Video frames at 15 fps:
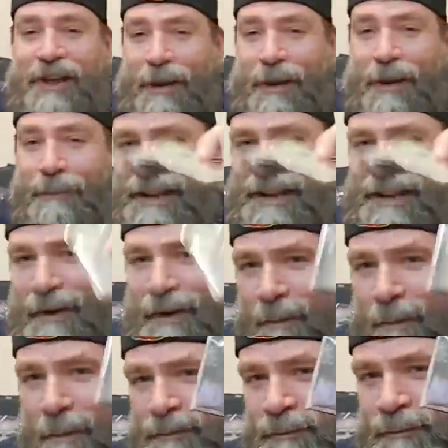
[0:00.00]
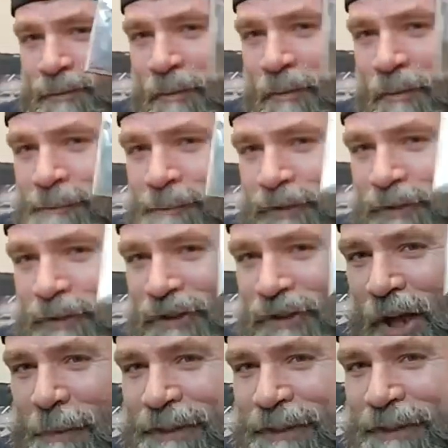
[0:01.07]
Missy L. There's a couple
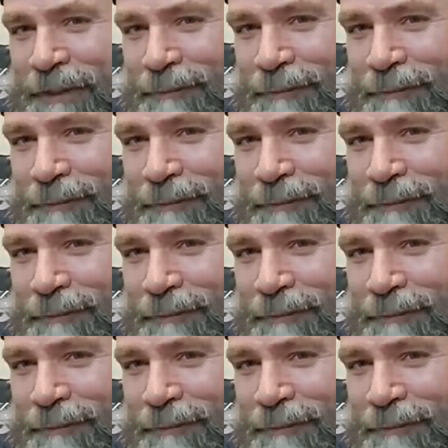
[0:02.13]
in there.